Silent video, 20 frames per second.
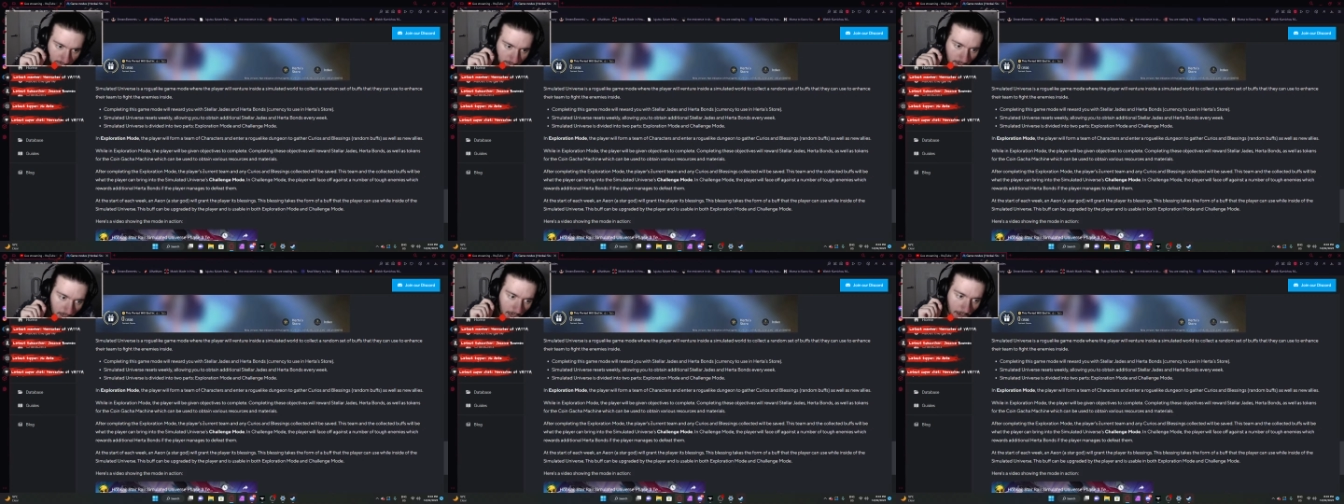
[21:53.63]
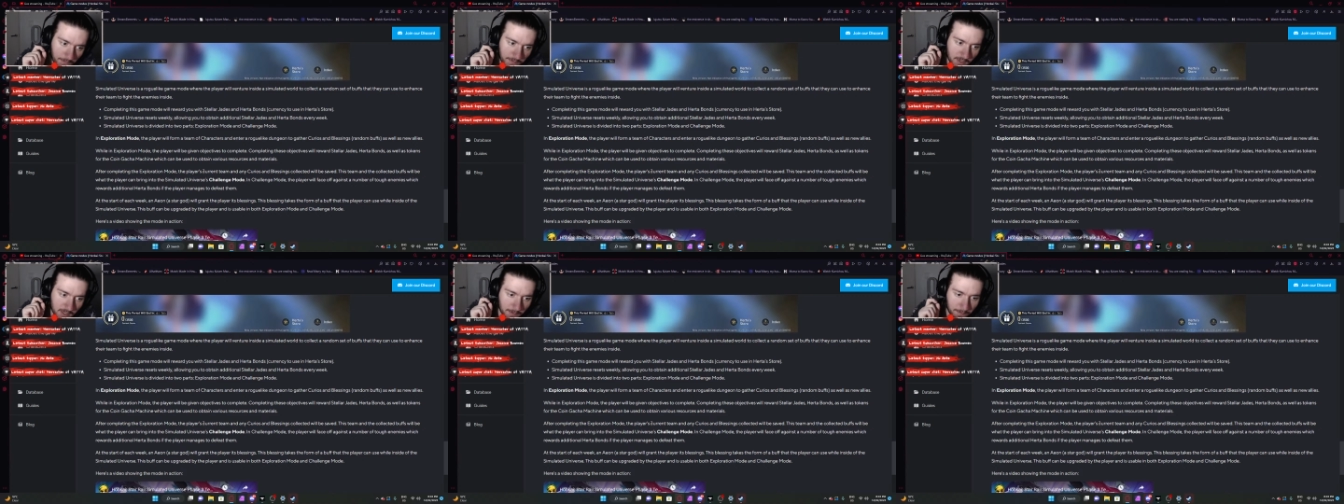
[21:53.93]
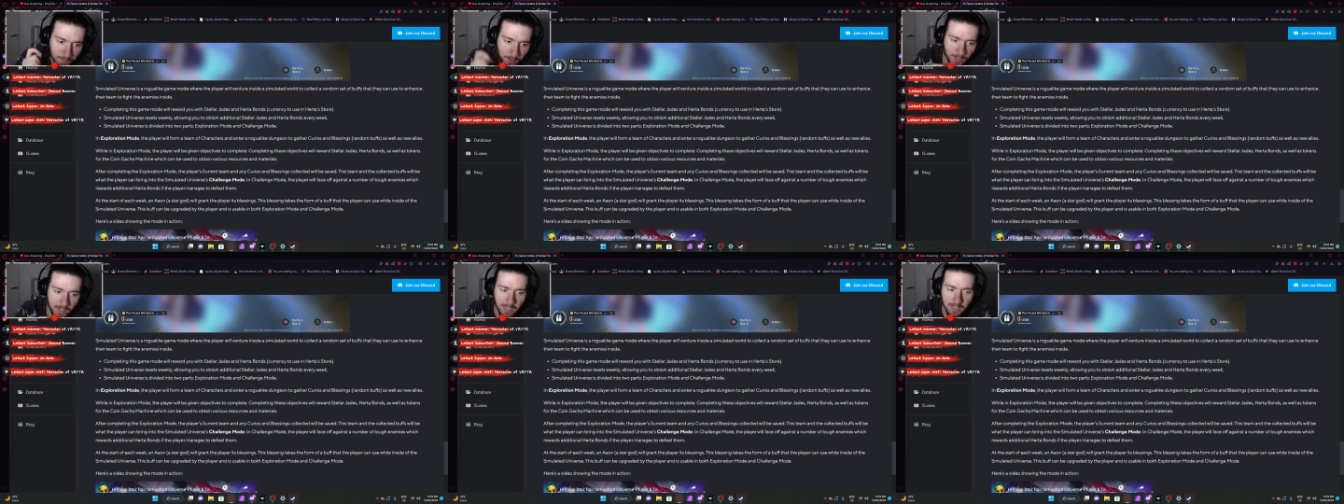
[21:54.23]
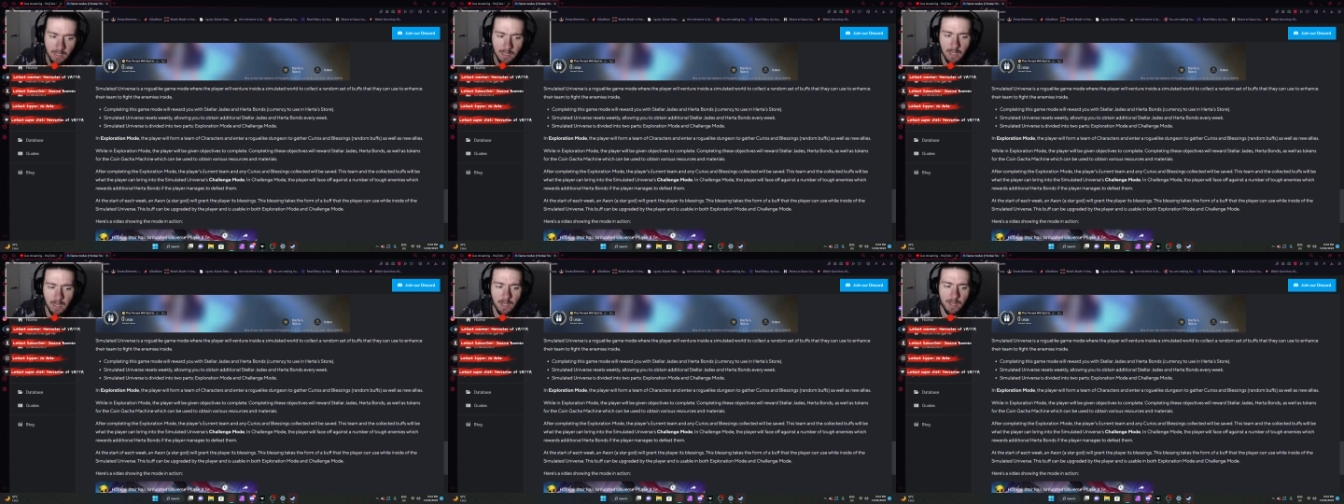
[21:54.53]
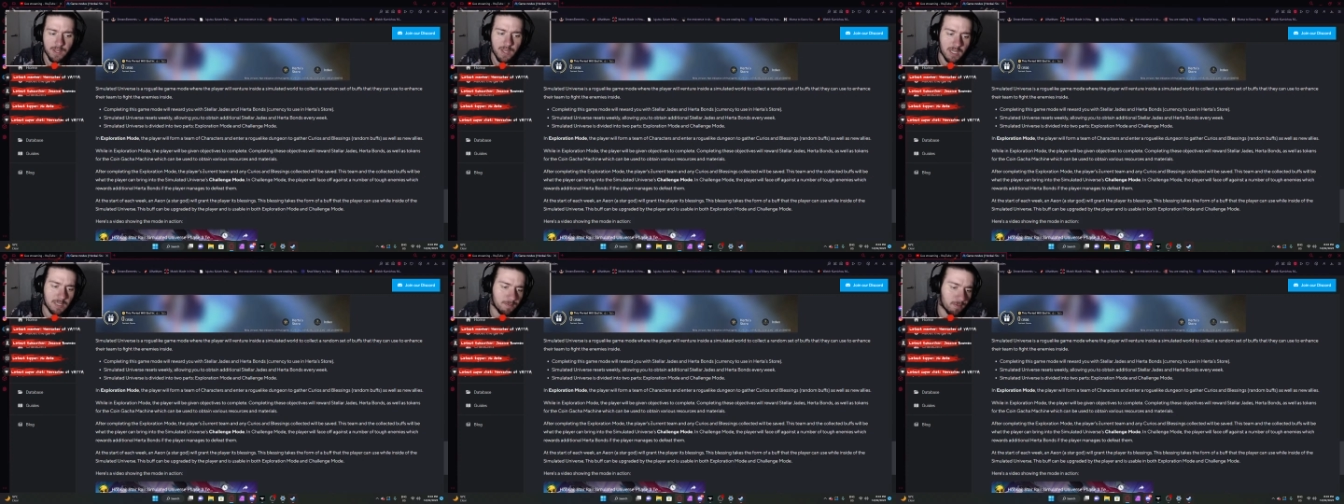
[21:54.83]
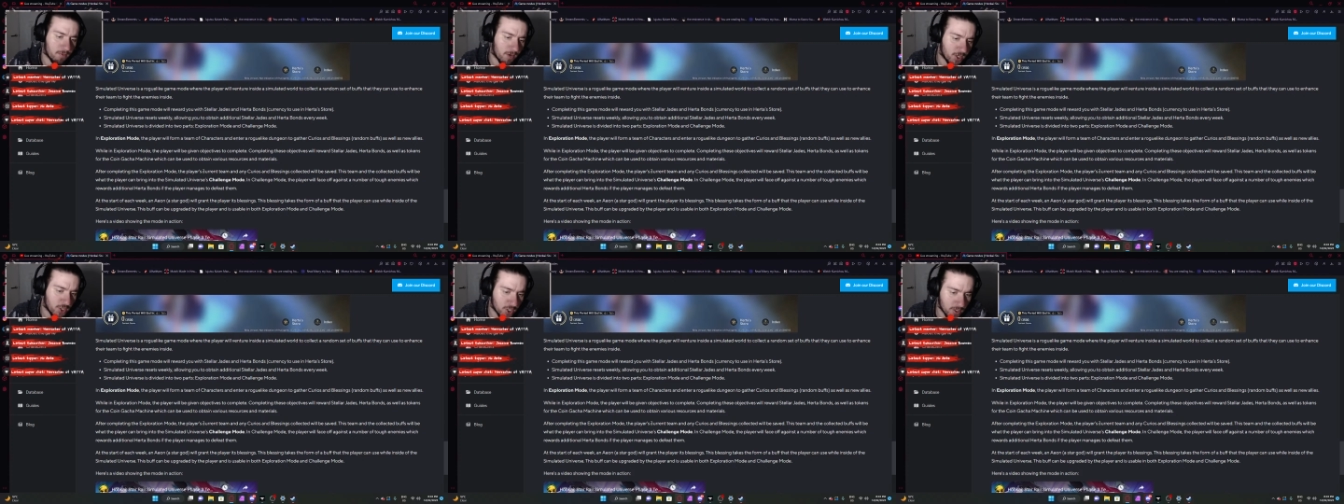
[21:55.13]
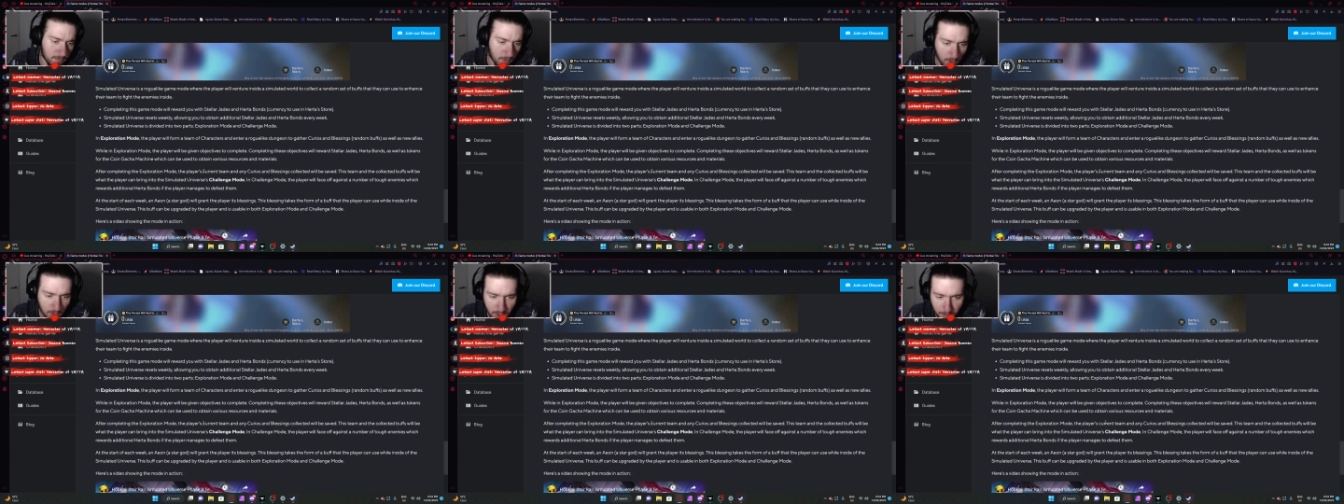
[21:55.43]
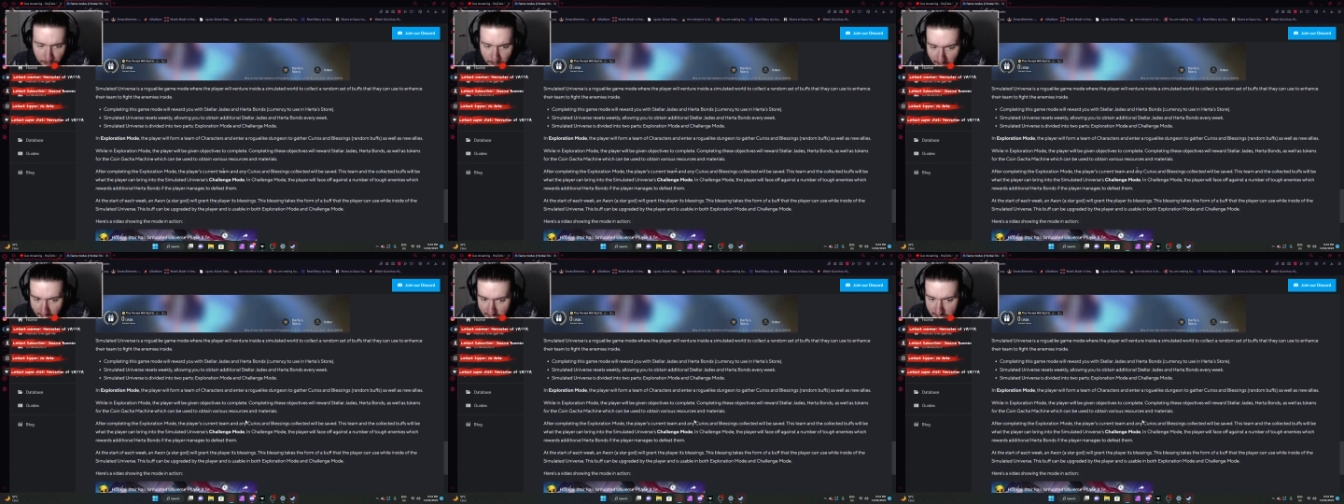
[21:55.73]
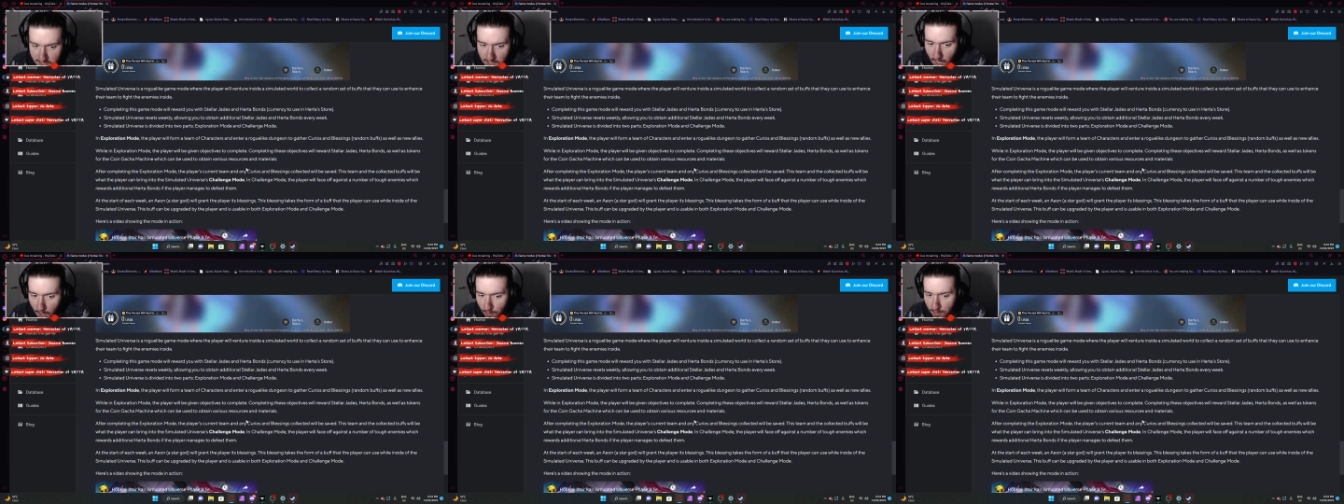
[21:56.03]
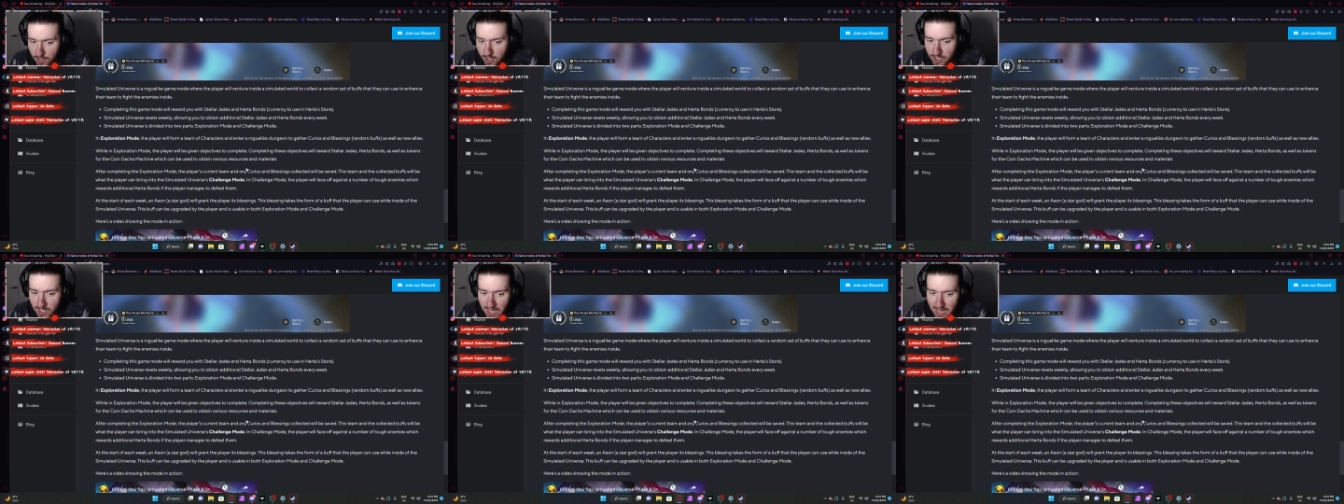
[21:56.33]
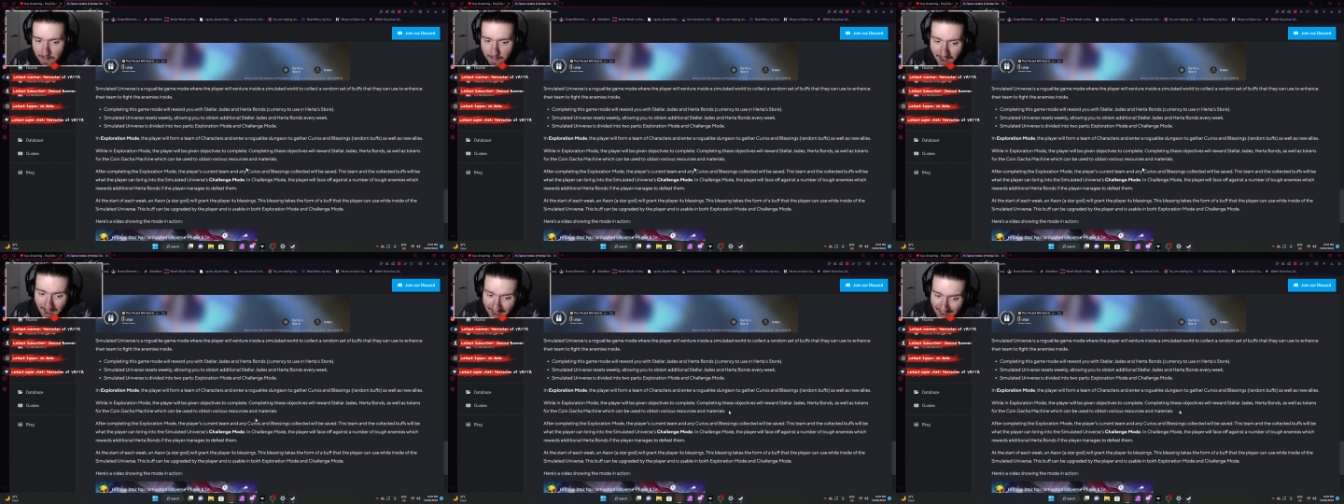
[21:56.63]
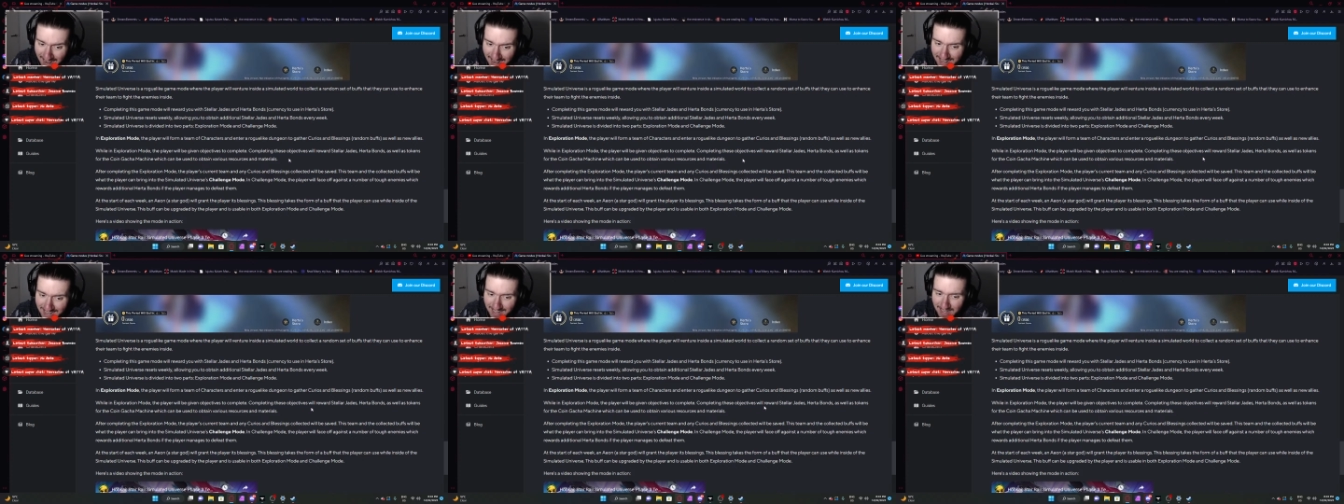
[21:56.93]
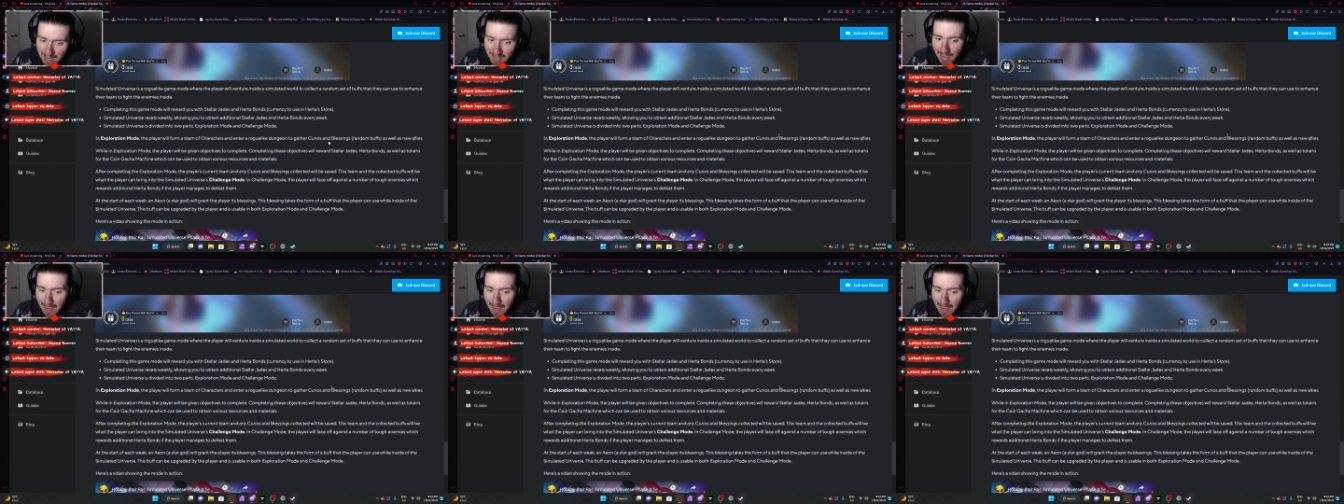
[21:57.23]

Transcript: After completing the exploration mode, the player's current team and